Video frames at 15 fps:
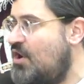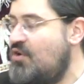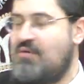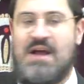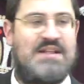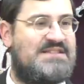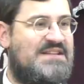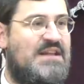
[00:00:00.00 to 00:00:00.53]

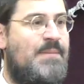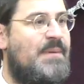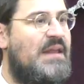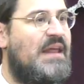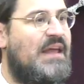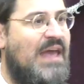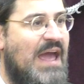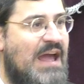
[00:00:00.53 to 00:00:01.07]
Right? It's going to be
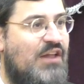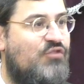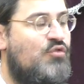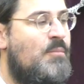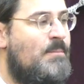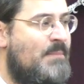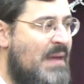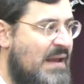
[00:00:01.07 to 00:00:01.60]
negayah to
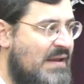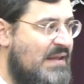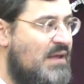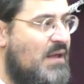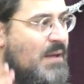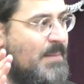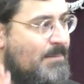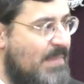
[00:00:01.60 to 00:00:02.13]

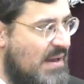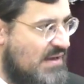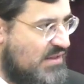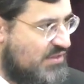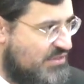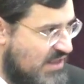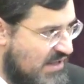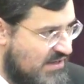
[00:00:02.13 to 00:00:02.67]
many, many
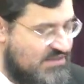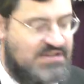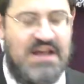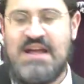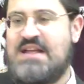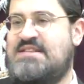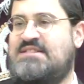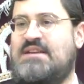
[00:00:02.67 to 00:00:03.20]
things.
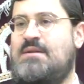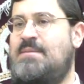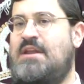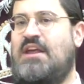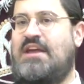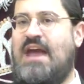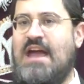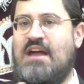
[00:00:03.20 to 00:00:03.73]
It's going to be
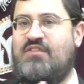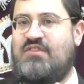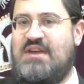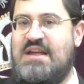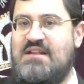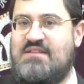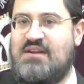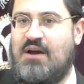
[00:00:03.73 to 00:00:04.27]
negayah to
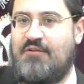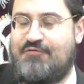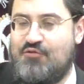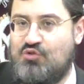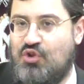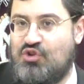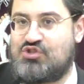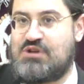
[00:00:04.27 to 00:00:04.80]
heating up
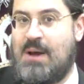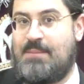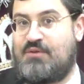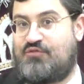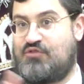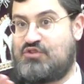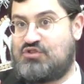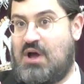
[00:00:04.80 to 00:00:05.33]
food on
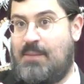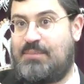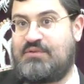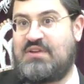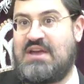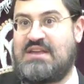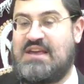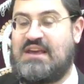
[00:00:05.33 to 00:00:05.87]
Shabbos, for example,
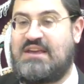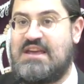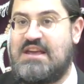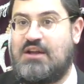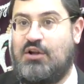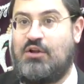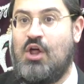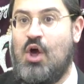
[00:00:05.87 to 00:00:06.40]
taking a
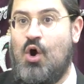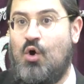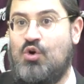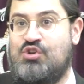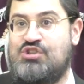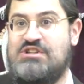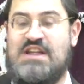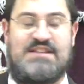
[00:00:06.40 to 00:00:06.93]
kegel or
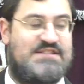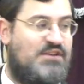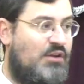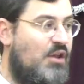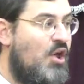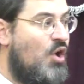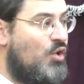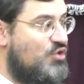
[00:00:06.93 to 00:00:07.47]

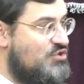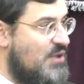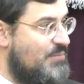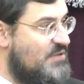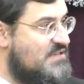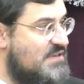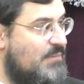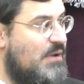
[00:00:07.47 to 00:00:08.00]
schnitzel or
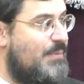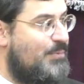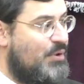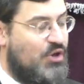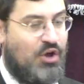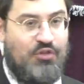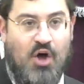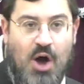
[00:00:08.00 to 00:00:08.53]
something similar,
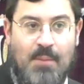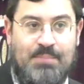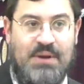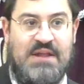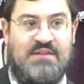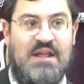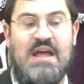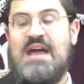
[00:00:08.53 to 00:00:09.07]
putting on the hot
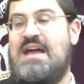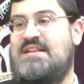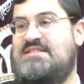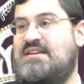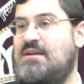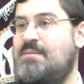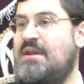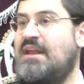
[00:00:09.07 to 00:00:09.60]
plate. It's
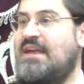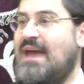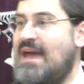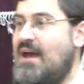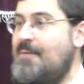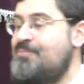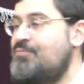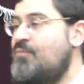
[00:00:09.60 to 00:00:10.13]
going to be negayah